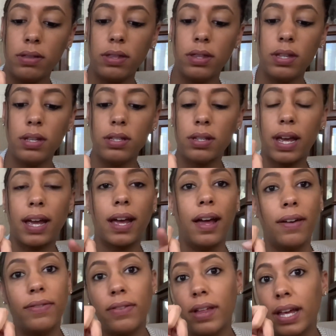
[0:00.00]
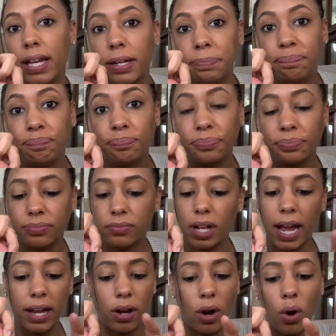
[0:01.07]
This,
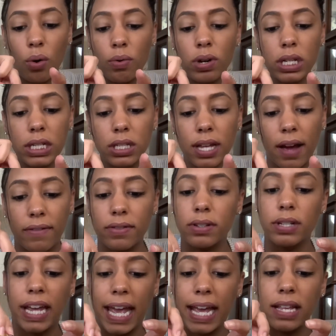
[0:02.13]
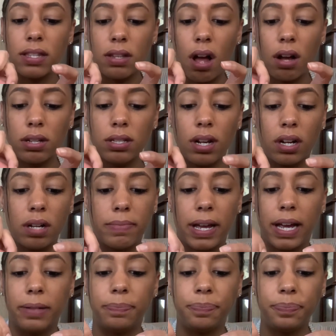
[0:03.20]
I always have a song stuck in my
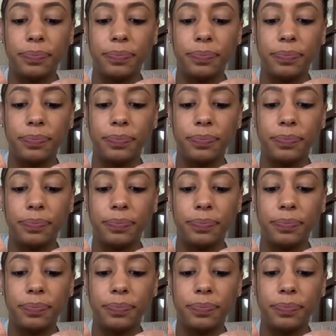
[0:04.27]
head.